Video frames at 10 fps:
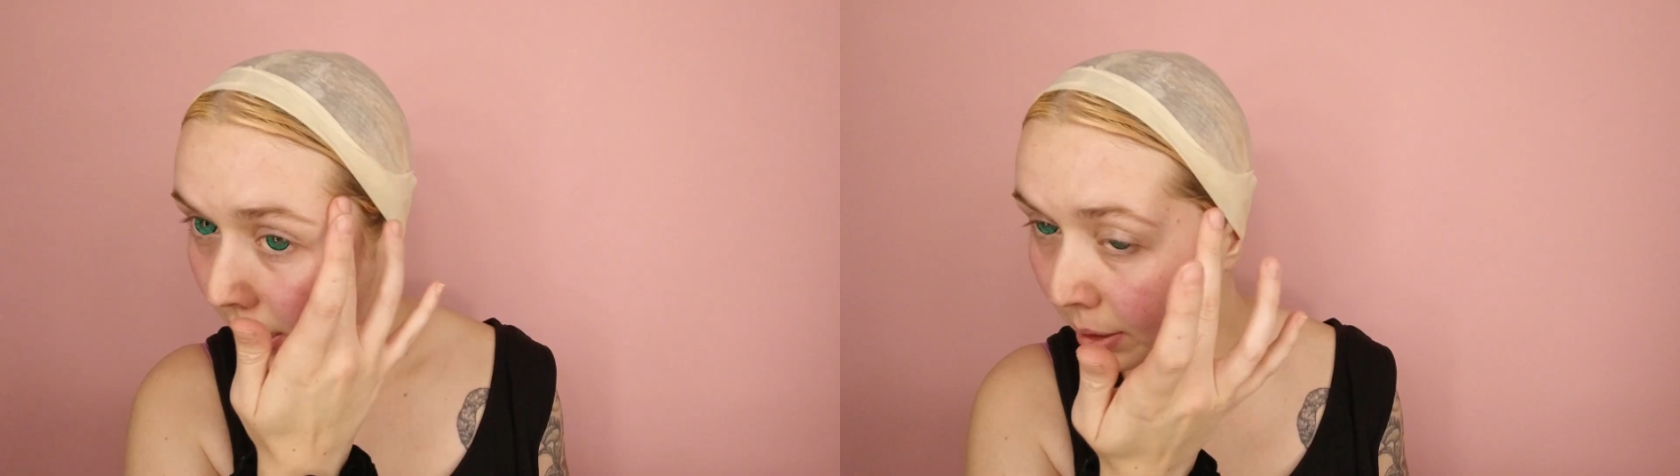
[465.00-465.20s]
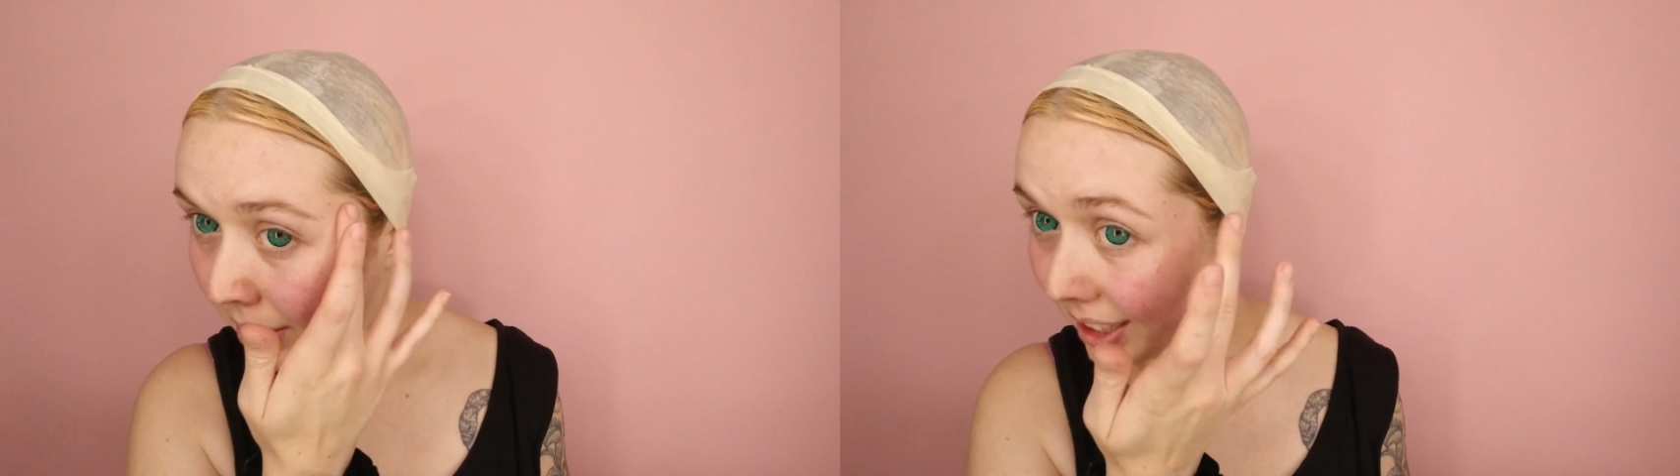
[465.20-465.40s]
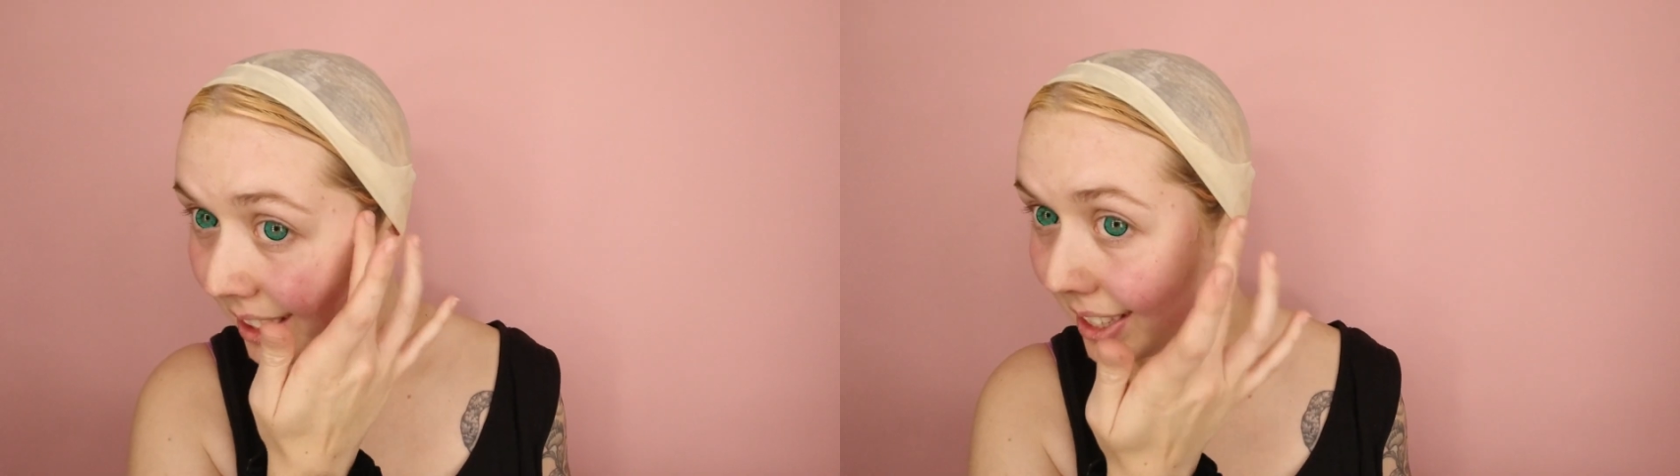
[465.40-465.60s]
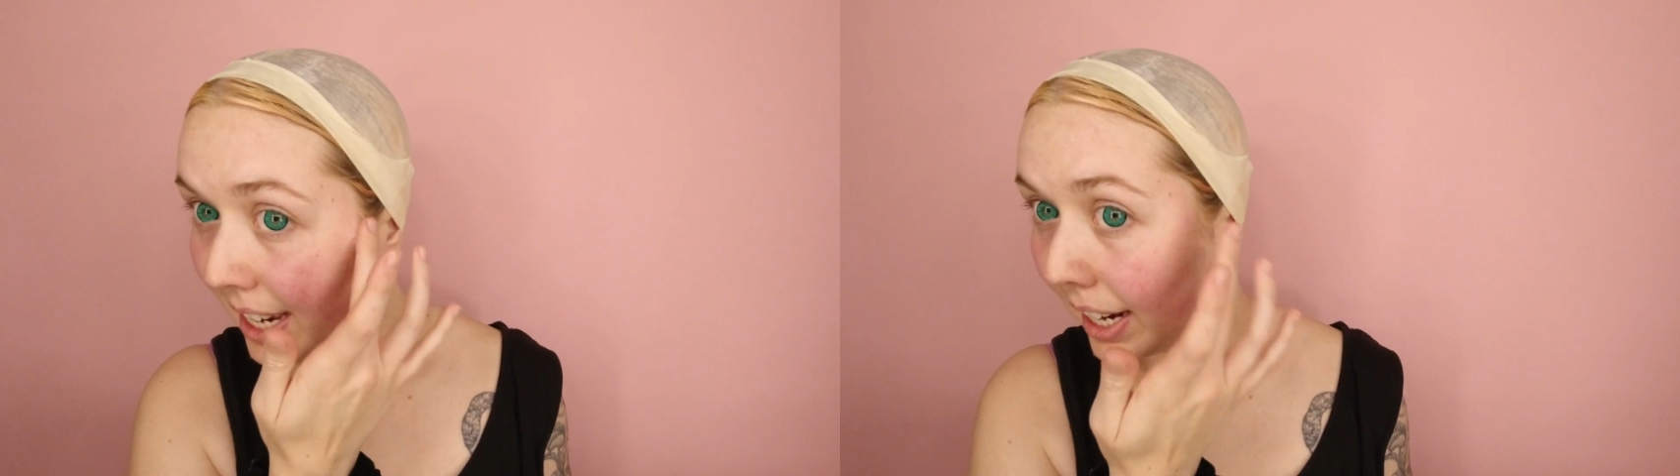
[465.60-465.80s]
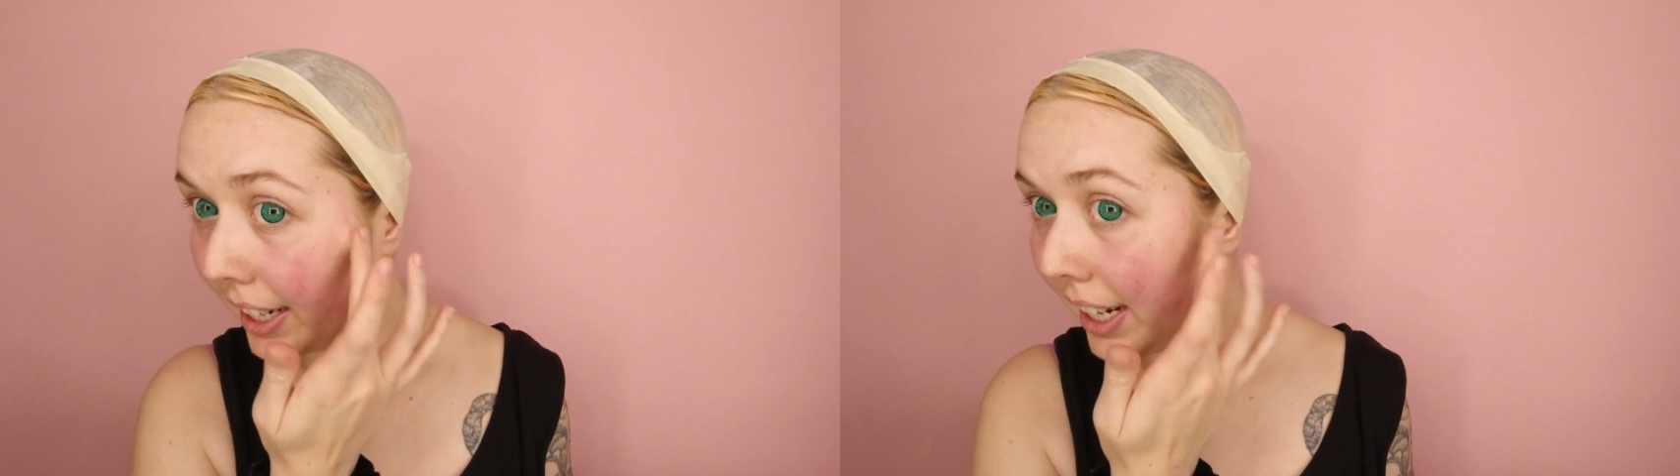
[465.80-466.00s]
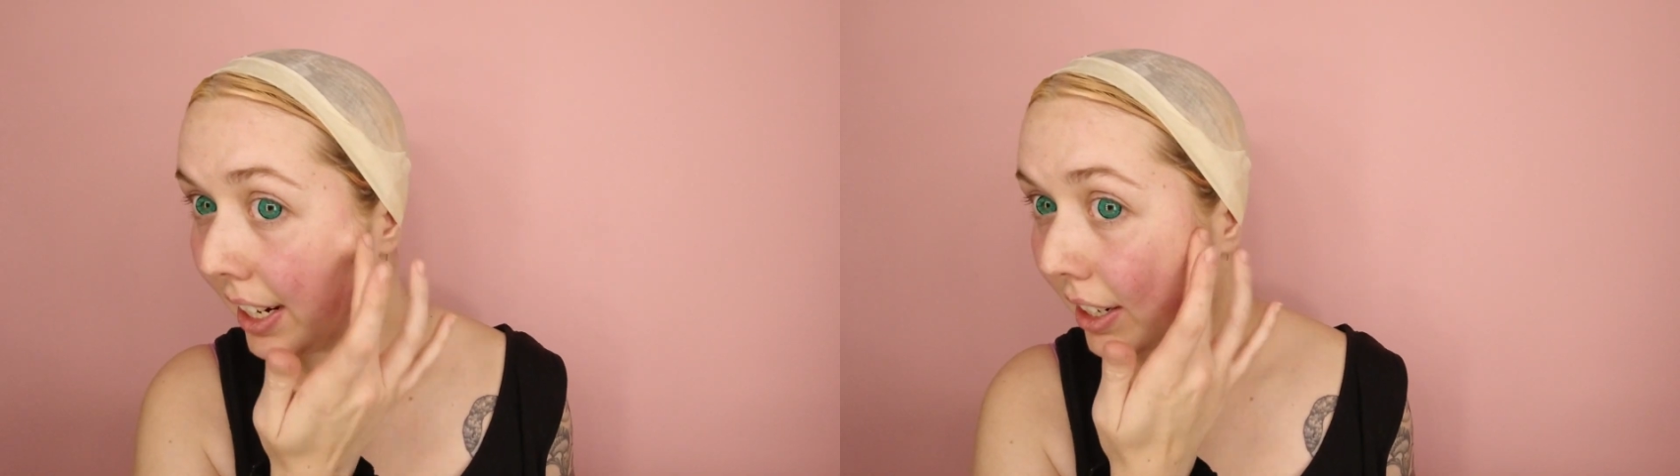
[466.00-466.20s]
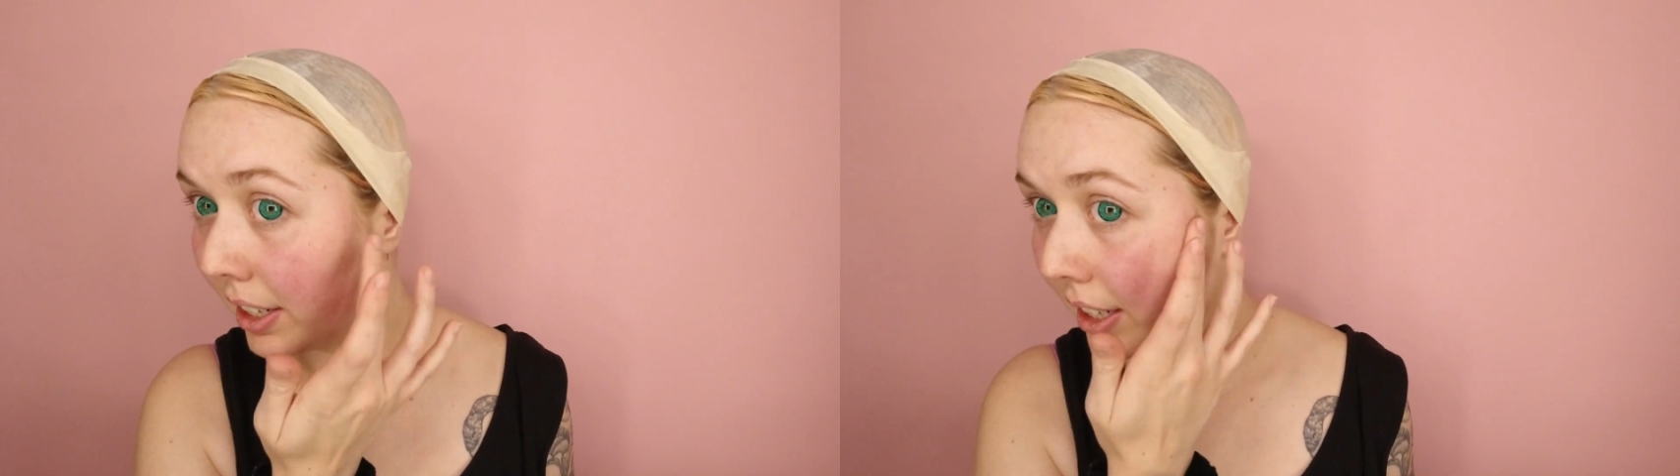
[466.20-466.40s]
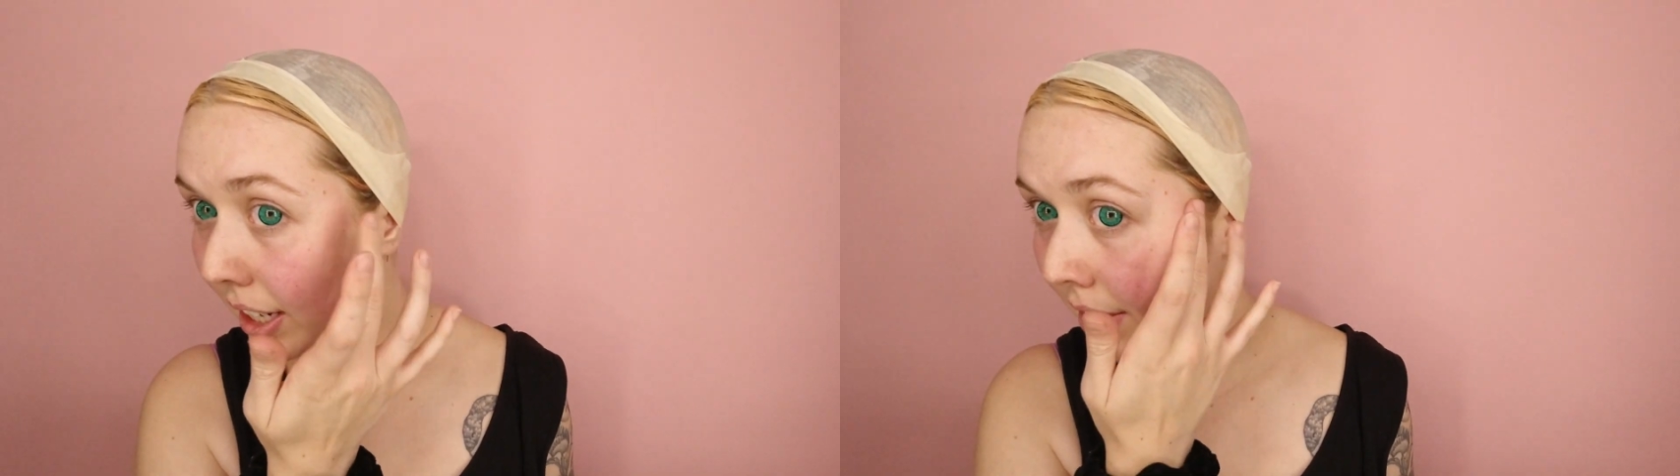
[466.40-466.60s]
until it's tacky,
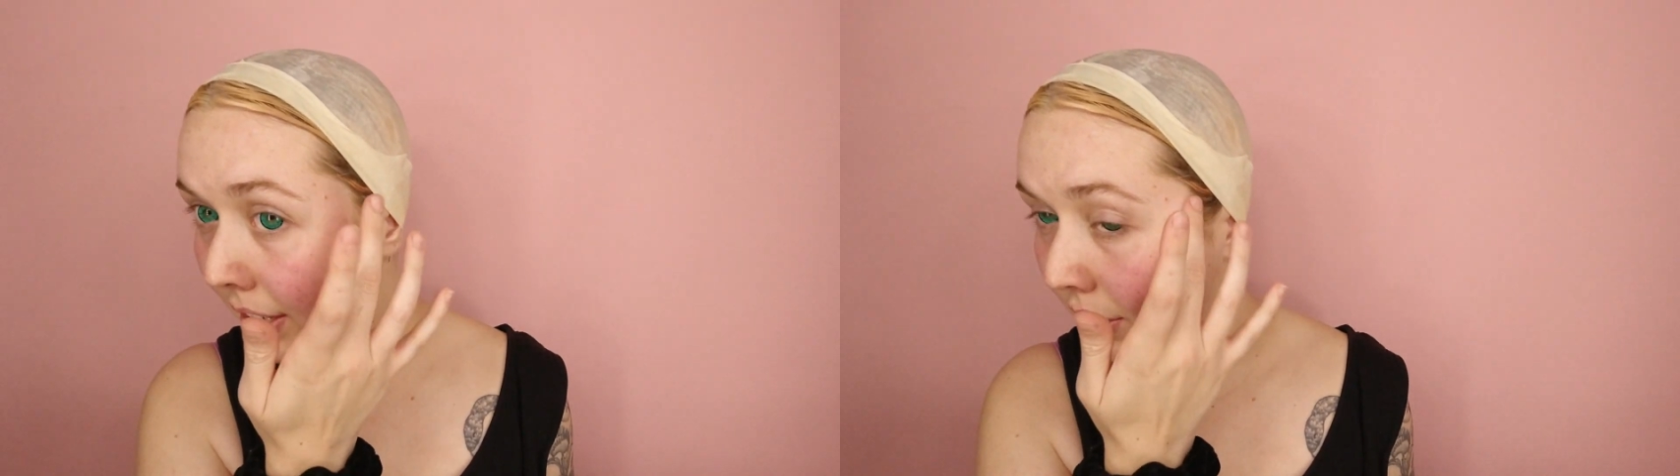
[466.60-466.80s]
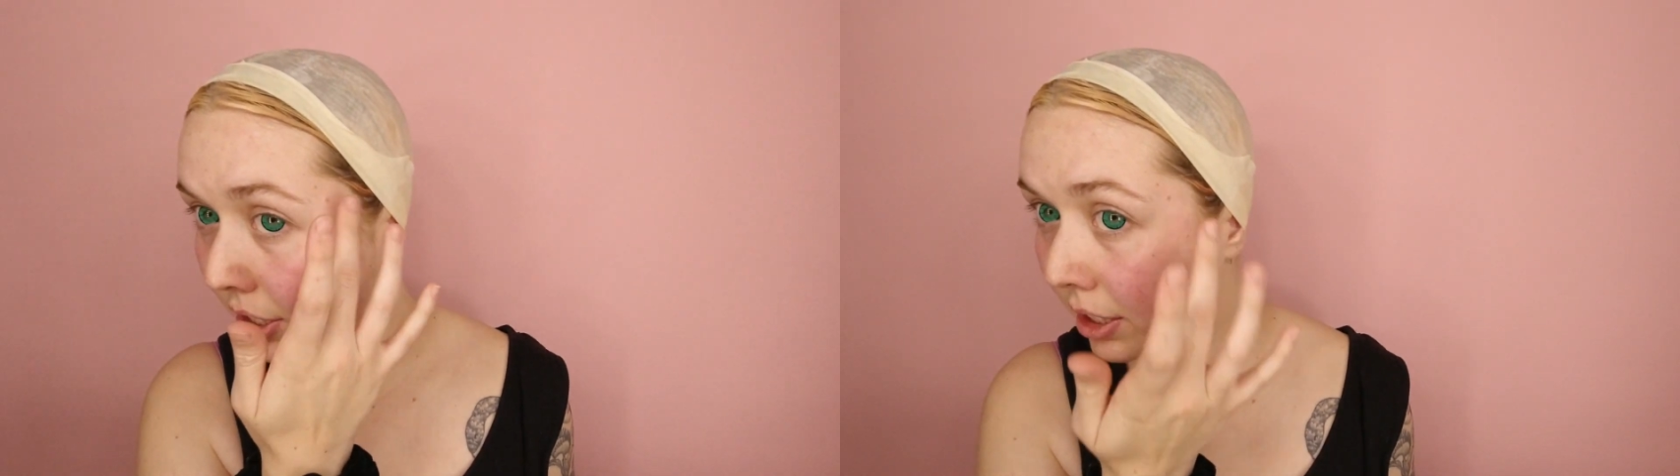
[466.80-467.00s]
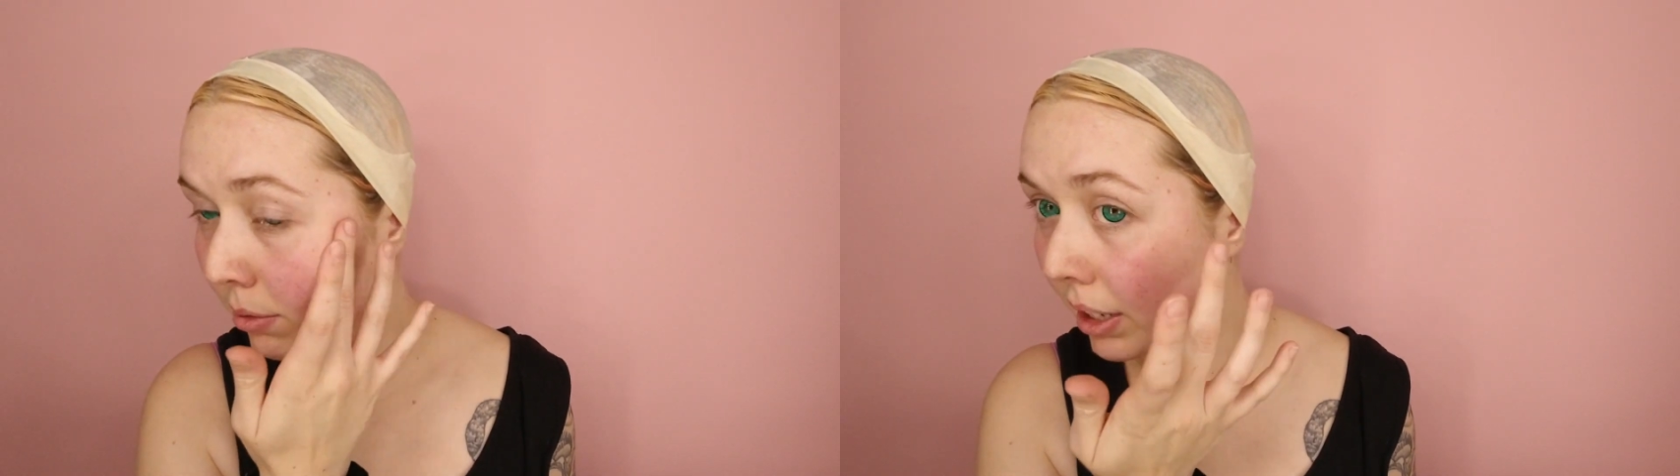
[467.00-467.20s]
and then she's